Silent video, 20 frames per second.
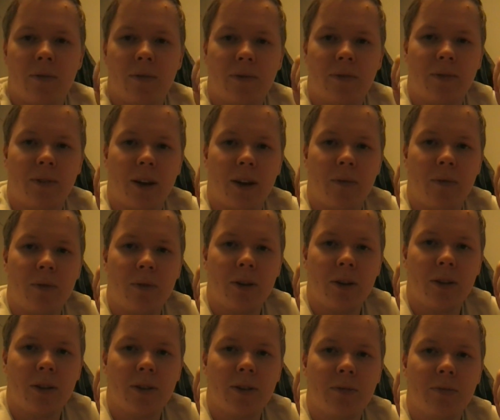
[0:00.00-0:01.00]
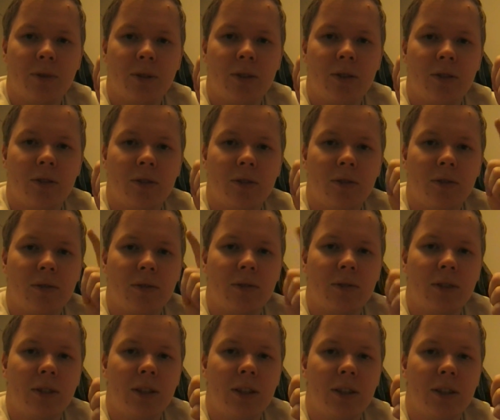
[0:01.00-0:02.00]
favorite this video,
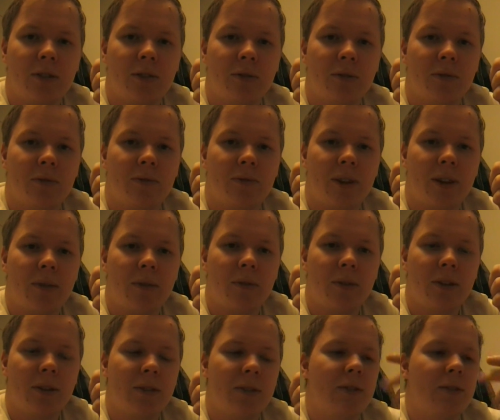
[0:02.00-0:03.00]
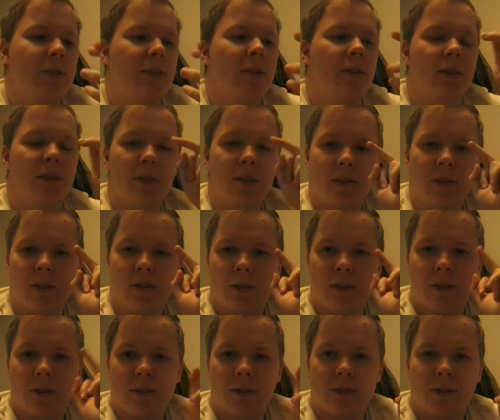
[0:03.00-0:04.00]
link it to your favorites
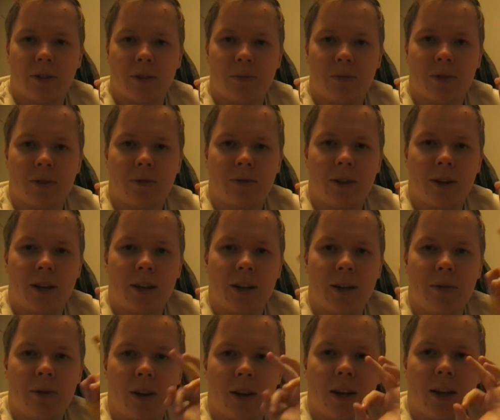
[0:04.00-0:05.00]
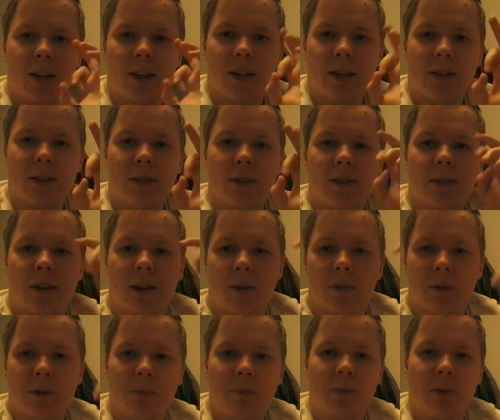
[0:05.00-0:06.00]
subscribe and
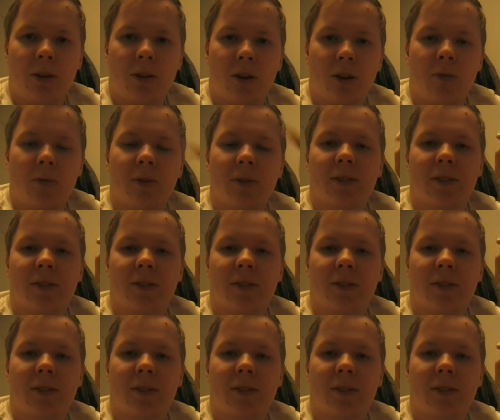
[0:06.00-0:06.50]
comment below.